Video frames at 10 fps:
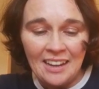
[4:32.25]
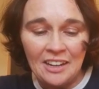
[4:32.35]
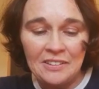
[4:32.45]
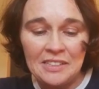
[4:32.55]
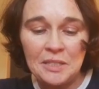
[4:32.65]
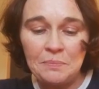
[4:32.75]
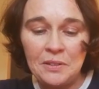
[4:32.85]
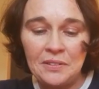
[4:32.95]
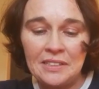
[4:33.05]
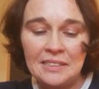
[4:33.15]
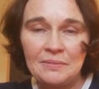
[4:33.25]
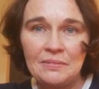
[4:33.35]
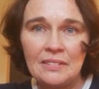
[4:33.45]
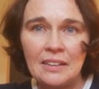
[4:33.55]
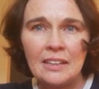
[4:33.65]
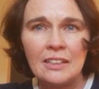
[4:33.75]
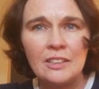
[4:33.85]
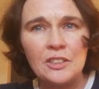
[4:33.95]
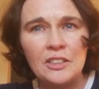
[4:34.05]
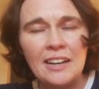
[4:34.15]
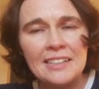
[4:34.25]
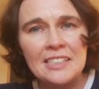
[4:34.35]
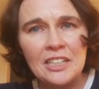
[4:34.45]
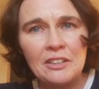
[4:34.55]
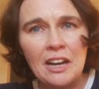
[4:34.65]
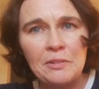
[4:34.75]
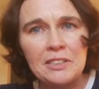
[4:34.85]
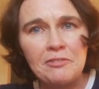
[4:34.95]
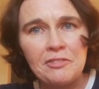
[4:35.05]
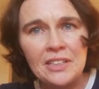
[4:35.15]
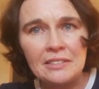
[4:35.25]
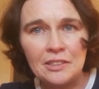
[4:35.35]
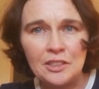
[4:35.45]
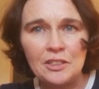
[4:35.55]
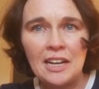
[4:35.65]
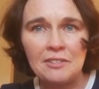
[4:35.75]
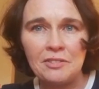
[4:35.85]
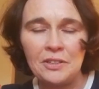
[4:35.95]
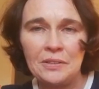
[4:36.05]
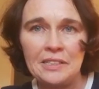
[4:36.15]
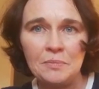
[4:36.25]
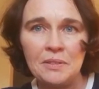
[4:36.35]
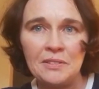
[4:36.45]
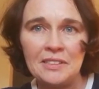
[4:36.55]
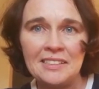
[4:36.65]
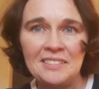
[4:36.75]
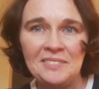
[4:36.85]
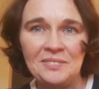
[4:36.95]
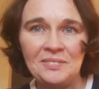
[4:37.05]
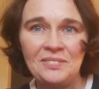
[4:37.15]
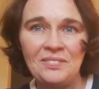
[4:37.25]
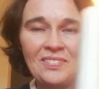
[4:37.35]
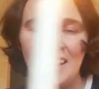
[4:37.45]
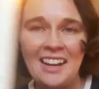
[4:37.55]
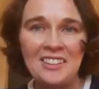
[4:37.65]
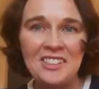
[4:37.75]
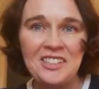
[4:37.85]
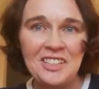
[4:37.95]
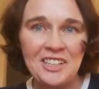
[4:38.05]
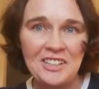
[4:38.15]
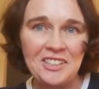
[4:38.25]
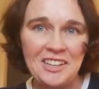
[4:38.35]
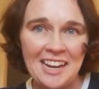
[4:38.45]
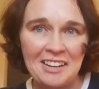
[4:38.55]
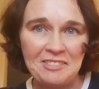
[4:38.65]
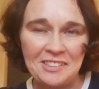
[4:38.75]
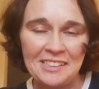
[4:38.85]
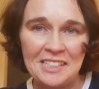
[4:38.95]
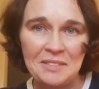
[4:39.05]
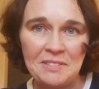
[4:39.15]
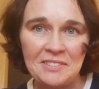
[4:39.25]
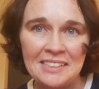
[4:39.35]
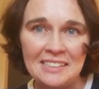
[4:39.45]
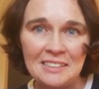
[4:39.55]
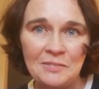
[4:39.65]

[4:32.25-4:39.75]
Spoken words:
Holy Spirit, do you guys know how it feels to have Holy Spirit? How do you know you have Holy Spirit?